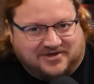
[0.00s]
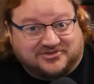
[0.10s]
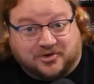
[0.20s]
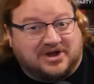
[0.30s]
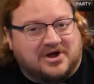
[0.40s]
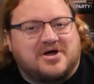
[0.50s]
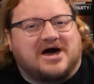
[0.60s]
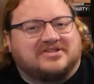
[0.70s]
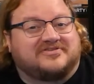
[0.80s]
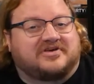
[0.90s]
so we don't know
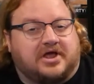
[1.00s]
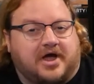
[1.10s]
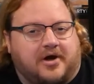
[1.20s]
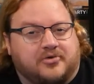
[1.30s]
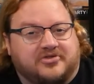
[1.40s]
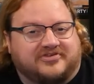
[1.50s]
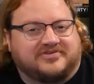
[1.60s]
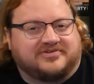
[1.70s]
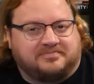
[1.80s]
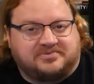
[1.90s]
how this is gonna go. This
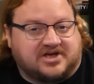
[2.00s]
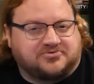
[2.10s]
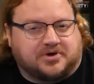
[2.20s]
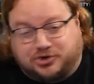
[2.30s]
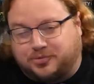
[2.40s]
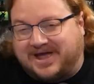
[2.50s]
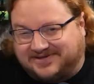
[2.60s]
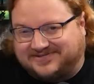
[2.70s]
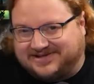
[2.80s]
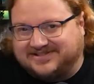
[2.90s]
is a test run. You may
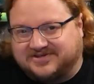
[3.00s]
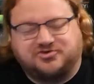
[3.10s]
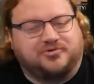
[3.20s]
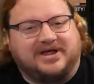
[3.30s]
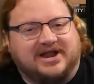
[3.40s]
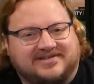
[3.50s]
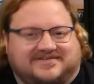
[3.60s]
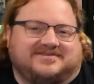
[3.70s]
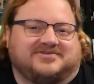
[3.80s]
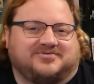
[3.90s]
see this, you may not
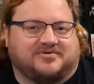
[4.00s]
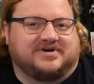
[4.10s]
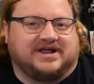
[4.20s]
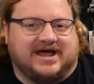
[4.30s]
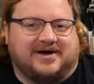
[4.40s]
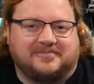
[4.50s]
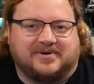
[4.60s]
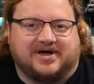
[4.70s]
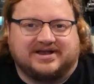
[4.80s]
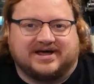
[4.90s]
see this. We'll find out.
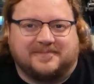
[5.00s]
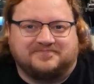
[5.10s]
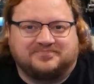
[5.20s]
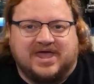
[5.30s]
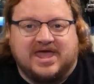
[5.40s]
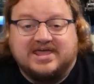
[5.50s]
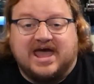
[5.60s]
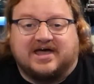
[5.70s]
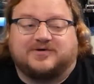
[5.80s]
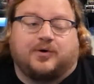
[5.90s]
But um,
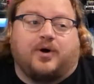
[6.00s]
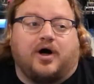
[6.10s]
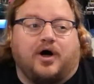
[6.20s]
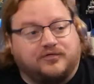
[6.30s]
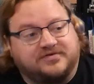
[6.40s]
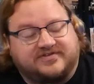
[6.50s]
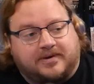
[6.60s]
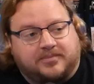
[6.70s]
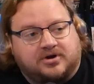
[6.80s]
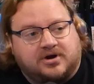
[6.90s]
yeah, so over the
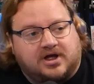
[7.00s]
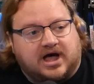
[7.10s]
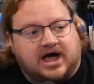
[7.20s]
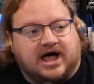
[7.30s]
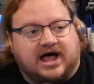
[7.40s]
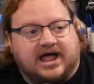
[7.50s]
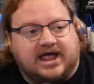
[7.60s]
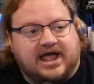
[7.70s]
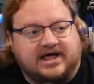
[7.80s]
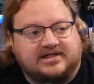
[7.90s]
summer,
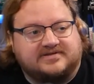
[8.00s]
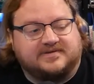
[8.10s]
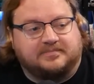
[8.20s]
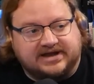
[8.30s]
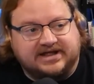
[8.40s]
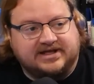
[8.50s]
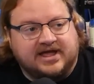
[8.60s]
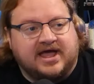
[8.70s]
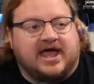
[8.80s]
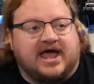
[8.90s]
I had some money
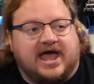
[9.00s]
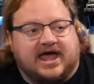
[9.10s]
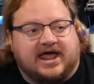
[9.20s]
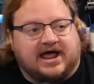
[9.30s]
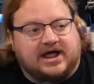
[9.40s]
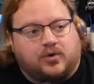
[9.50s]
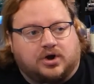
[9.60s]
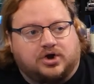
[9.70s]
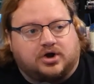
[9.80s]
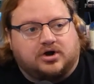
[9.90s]
and I
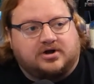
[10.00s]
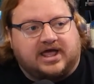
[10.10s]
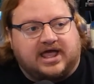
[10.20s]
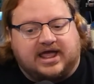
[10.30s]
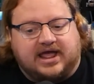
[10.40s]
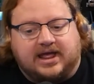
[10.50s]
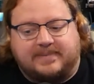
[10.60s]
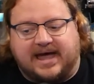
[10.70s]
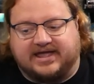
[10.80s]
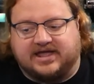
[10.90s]
ordered a
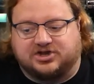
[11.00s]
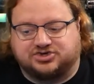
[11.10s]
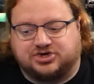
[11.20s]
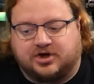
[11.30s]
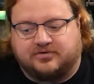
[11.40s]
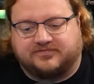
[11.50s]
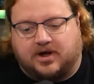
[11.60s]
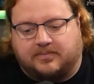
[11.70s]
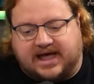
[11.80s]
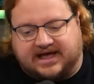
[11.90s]
package
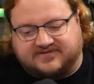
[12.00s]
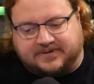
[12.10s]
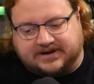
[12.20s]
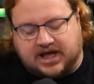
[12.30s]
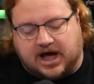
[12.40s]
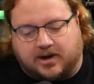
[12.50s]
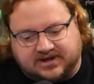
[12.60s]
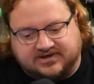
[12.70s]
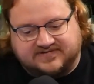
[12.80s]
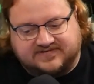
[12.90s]
from Aspen
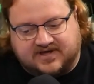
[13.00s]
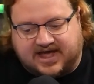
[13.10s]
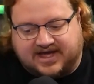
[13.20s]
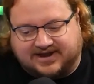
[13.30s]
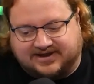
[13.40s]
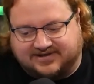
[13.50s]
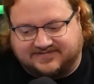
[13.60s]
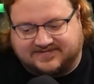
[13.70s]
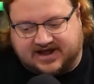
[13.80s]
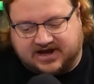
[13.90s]
Comics, and it
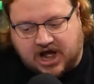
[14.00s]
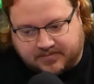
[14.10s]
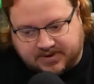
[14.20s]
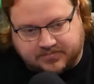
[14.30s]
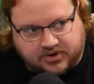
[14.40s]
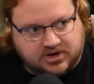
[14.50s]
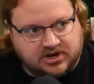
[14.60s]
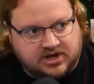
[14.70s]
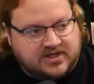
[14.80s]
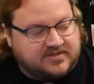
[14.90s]
is that comic book
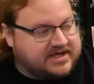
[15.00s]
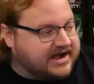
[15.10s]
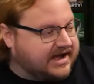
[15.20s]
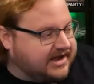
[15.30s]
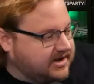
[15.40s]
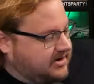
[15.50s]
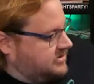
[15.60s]
that I.